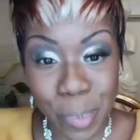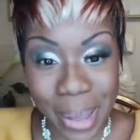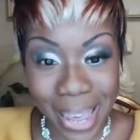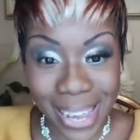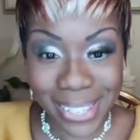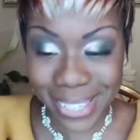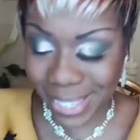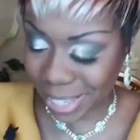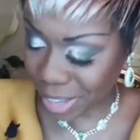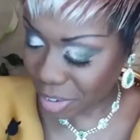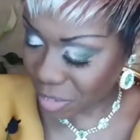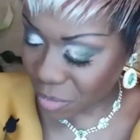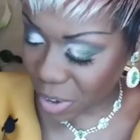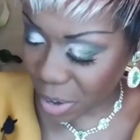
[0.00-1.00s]
base
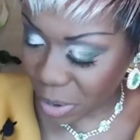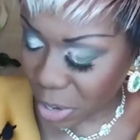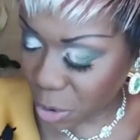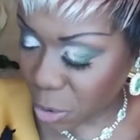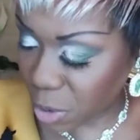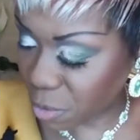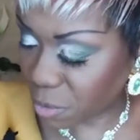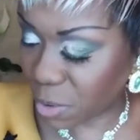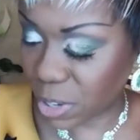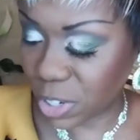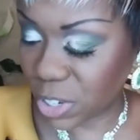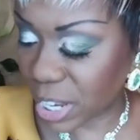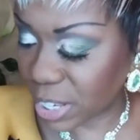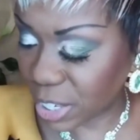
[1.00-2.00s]
very good
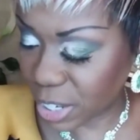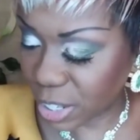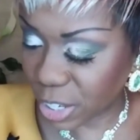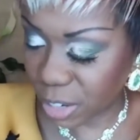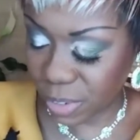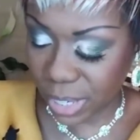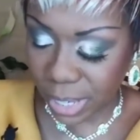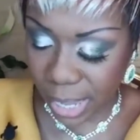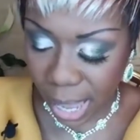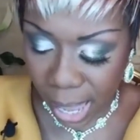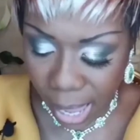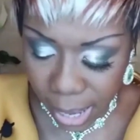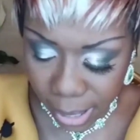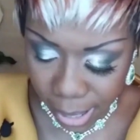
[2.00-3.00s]
for sensitive
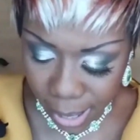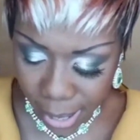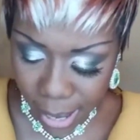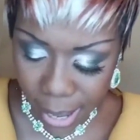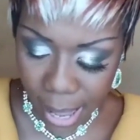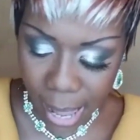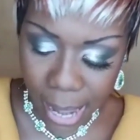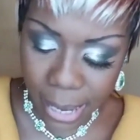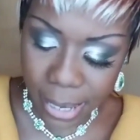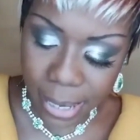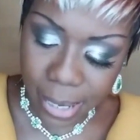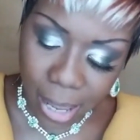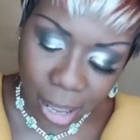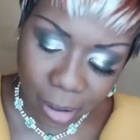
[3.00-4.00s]
skin. I
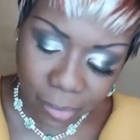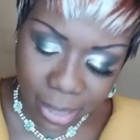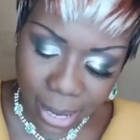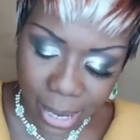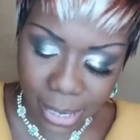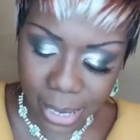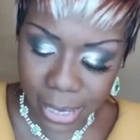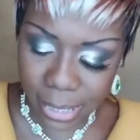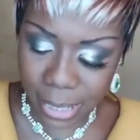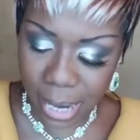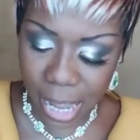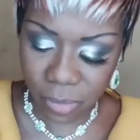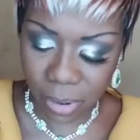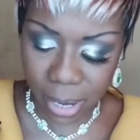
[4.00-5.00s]
love that it
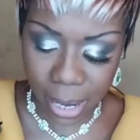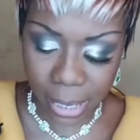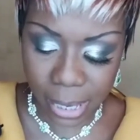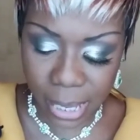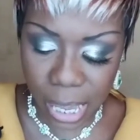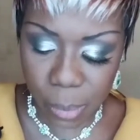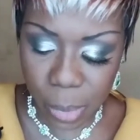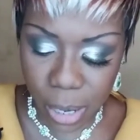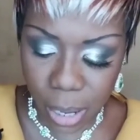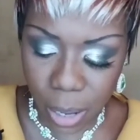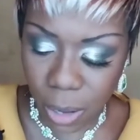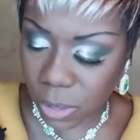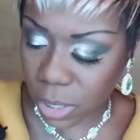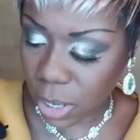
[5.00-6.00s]
doesn't have a lot of
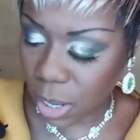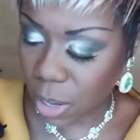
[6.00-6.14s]
chemicals.